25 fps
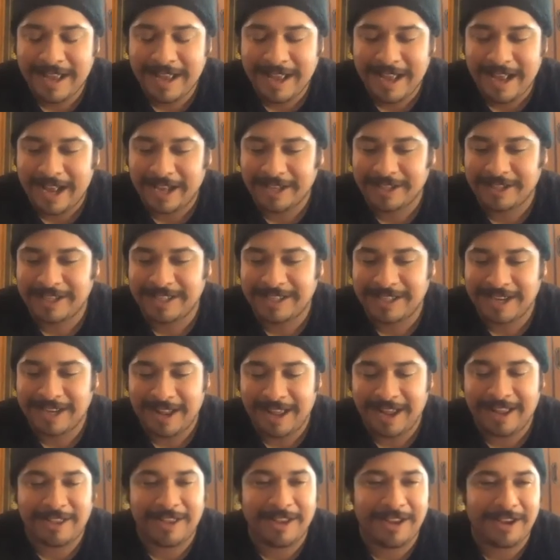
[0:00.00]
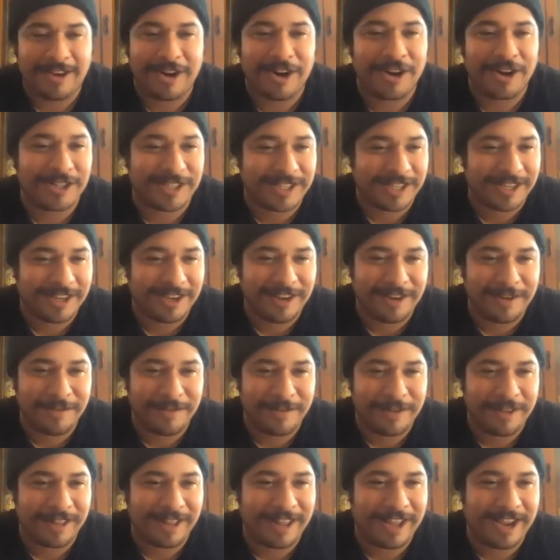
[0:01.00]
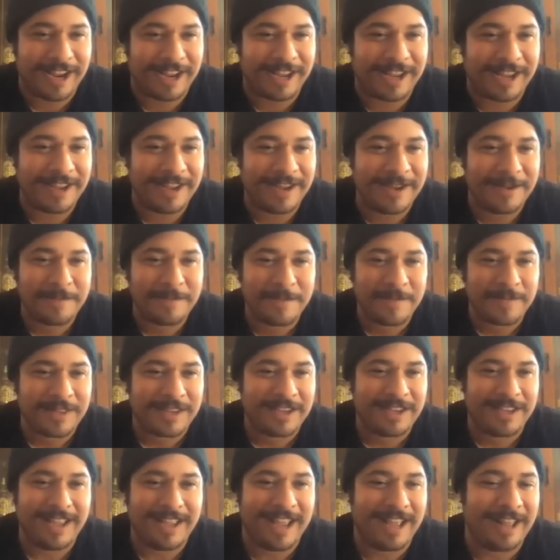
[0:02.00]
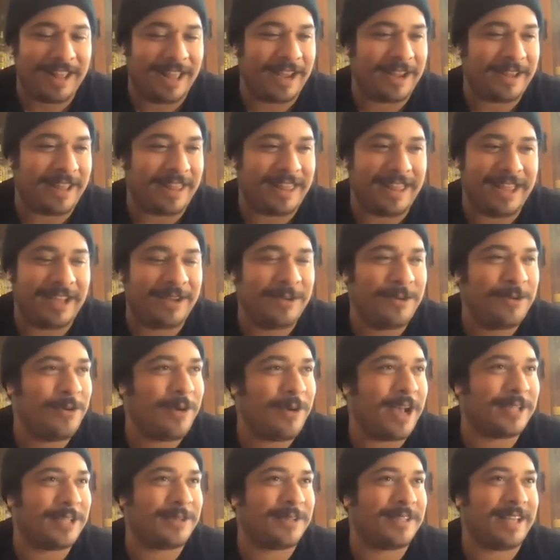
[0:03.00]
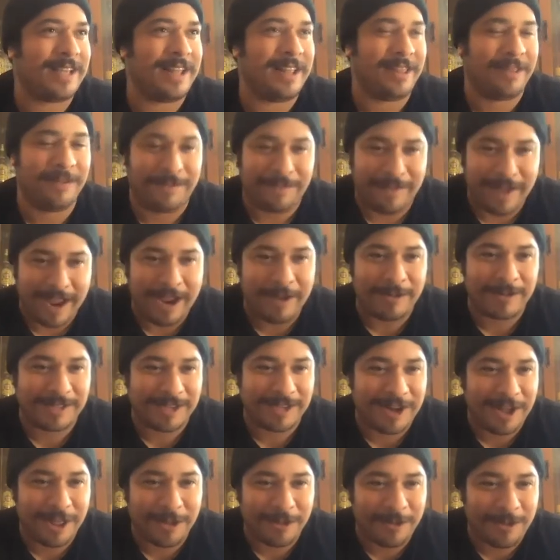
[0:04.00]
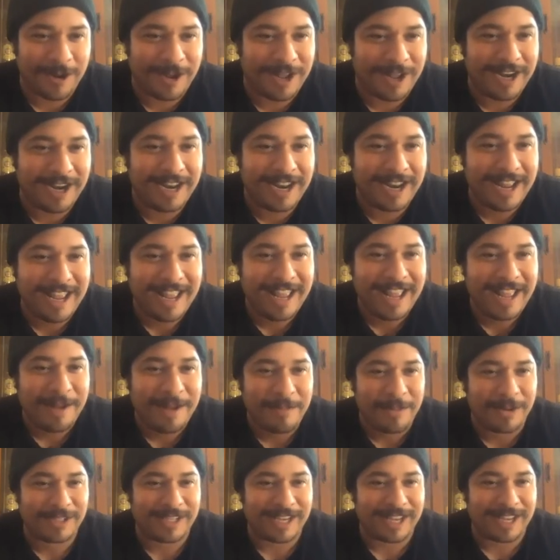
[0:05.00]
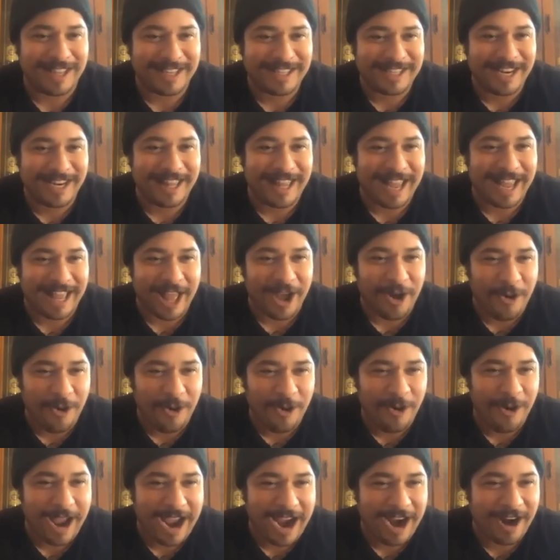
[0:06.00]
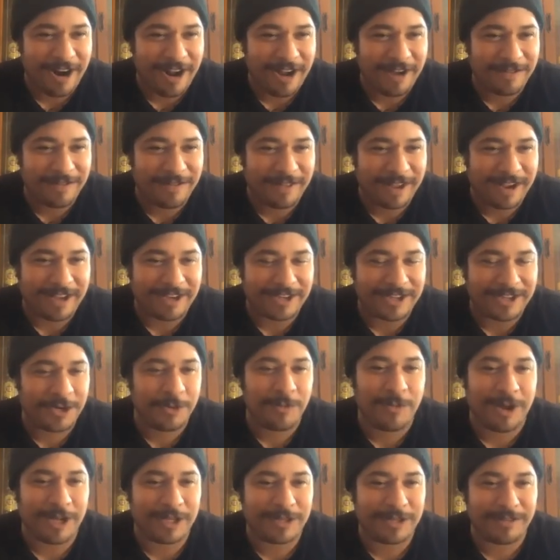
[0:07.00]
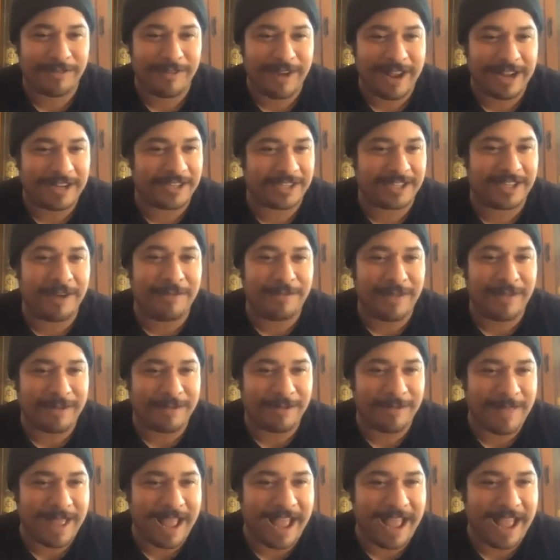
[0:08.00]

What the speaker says: I was listening to like Cursive and I think who else was that? The Faint was another one. But it was like listening to like that whole era of like She Wants Revenge, stuff like from that